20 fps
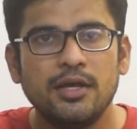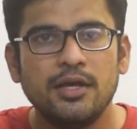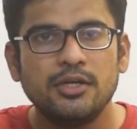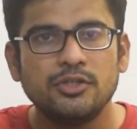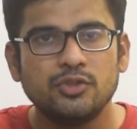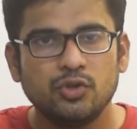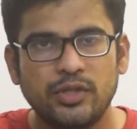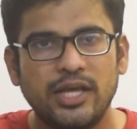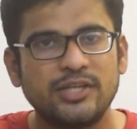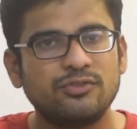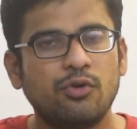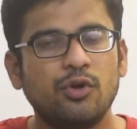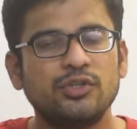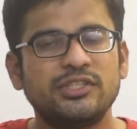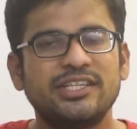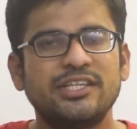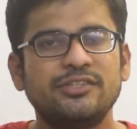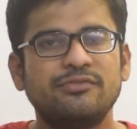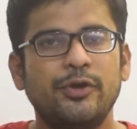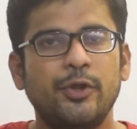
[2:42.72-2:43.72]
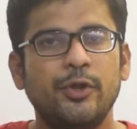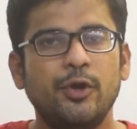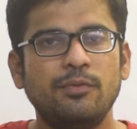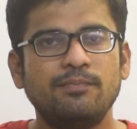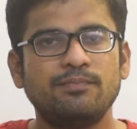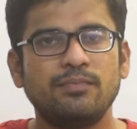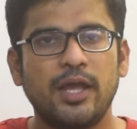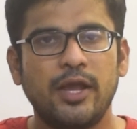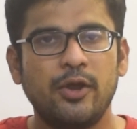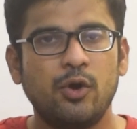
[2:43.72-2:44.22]
So thanks for watching this
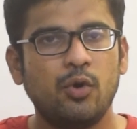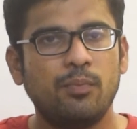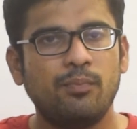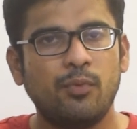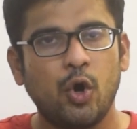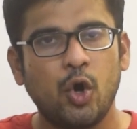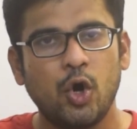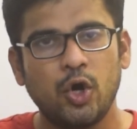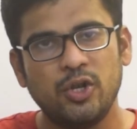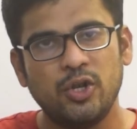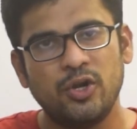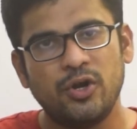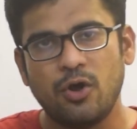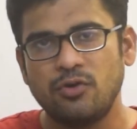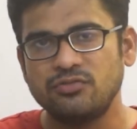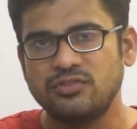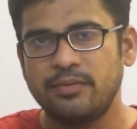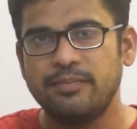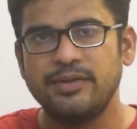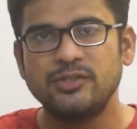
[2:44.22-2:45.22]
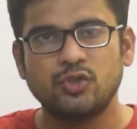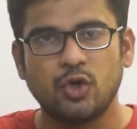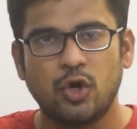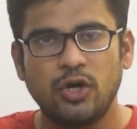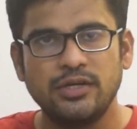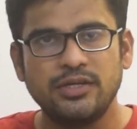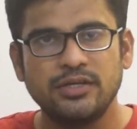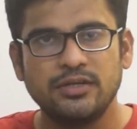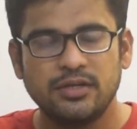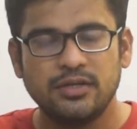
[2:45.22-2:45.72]
video. I hope all your doubts have been
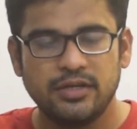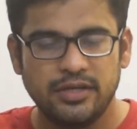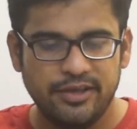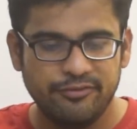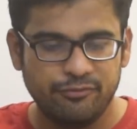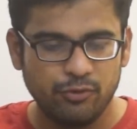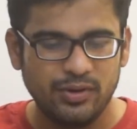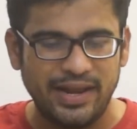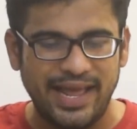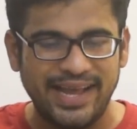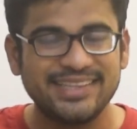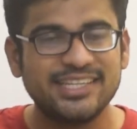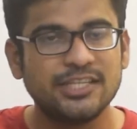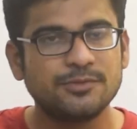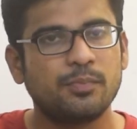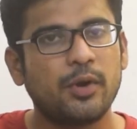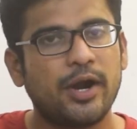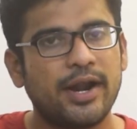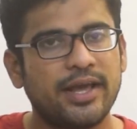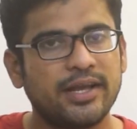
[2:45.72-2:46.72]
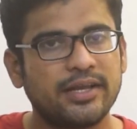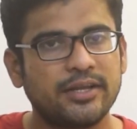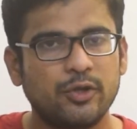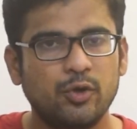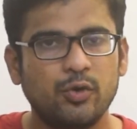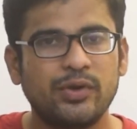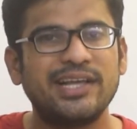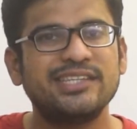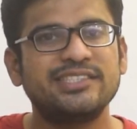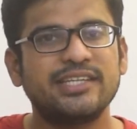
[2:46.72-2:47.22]
solved. If you like this
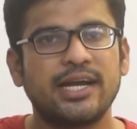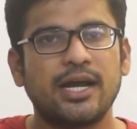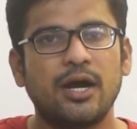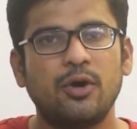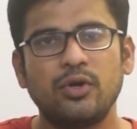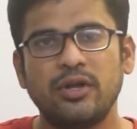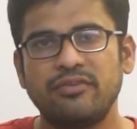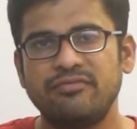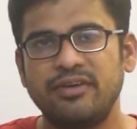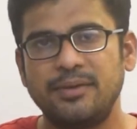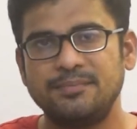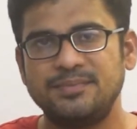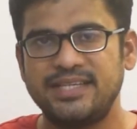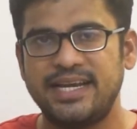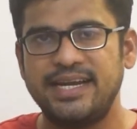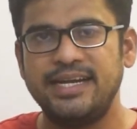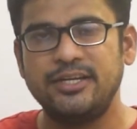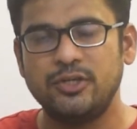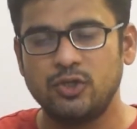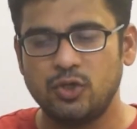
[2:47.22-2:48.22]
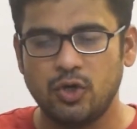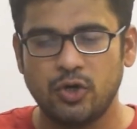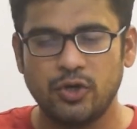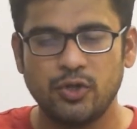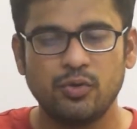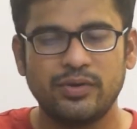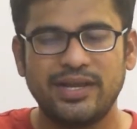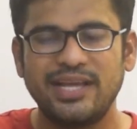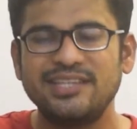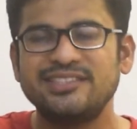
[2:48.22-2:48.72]
product, you can check out our website,
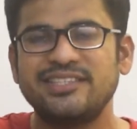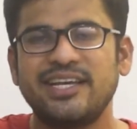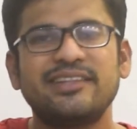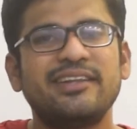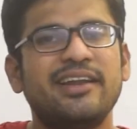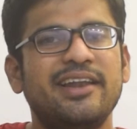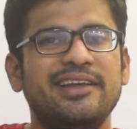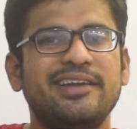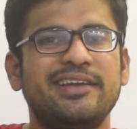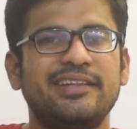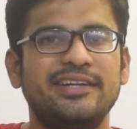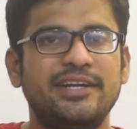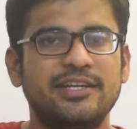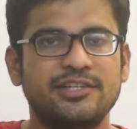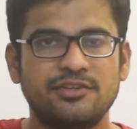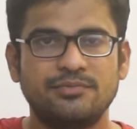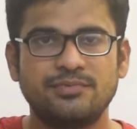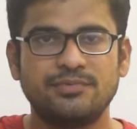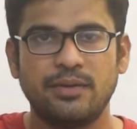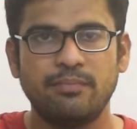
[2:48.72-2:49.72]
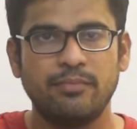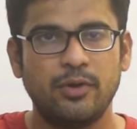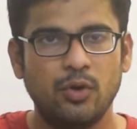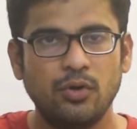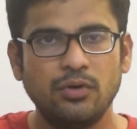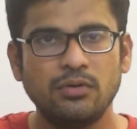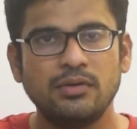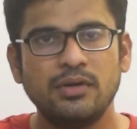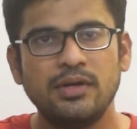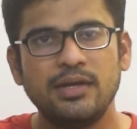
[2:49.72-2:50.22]
or you can check the link in the description
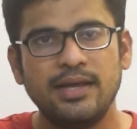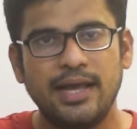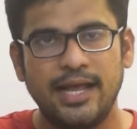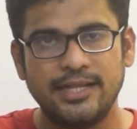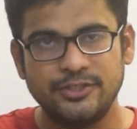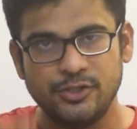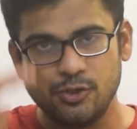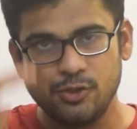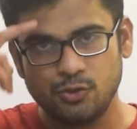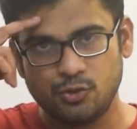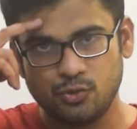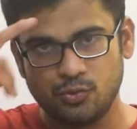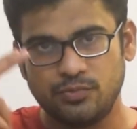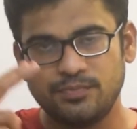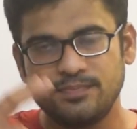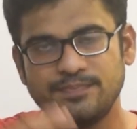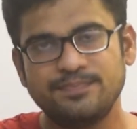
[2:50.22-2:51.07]
below, and see you soon.